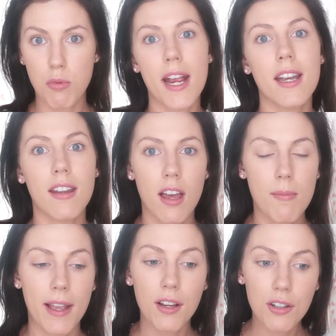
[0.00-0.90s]
brighten up
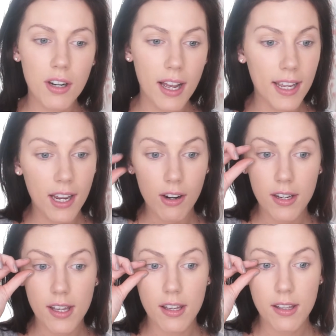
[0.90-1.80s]
my under eye
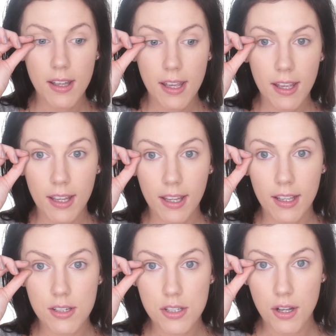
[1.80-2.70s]
area
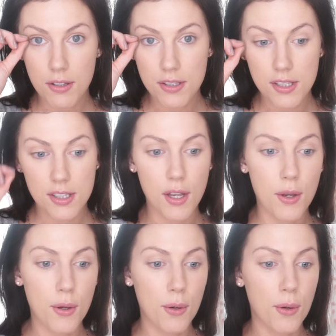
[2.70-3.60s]
and
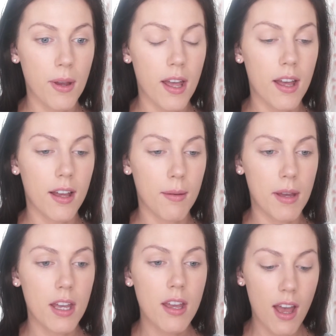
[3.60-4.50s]
also
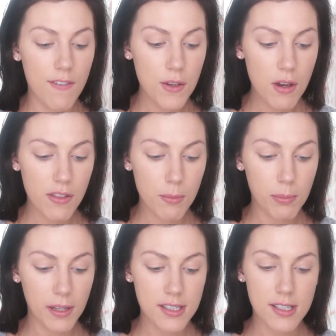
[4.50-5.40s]
a few other
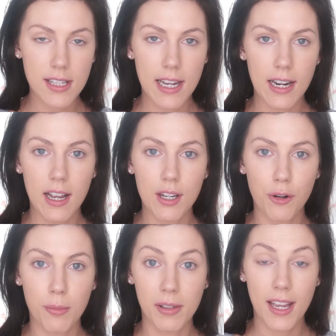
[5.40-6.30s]
places that I
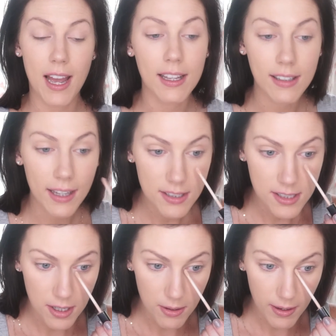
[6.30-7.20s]
normally highlight.
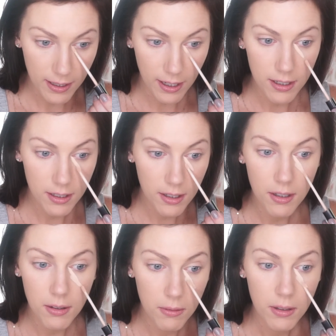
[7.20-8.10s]
So I kind of
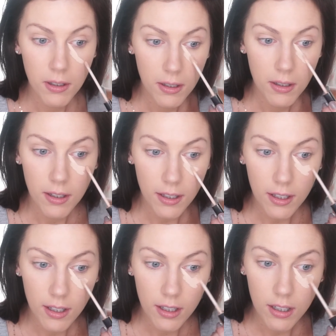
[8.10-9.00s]
go
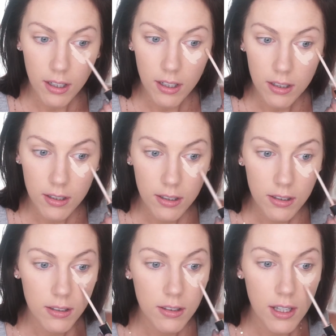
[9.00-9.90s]
in
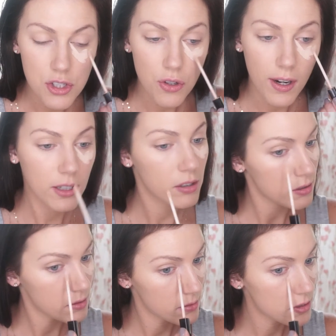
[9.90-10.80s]
a
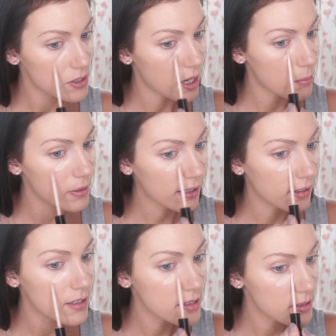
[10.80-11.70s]
triangle shape like
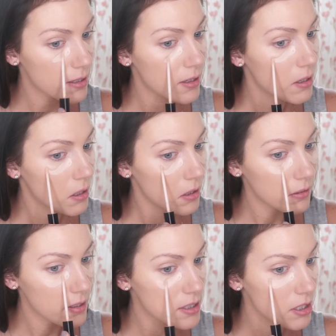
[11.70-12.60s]
this. You
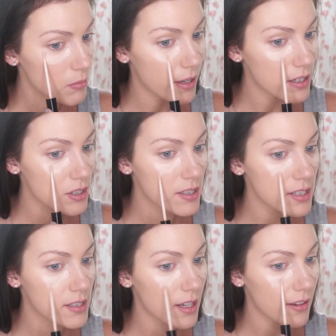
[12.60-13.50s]
don't need too much. This
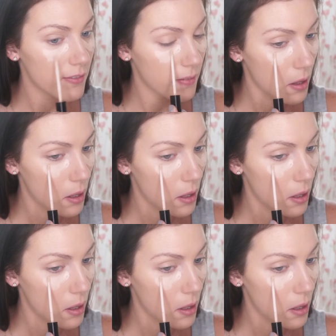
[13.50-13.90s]
stuff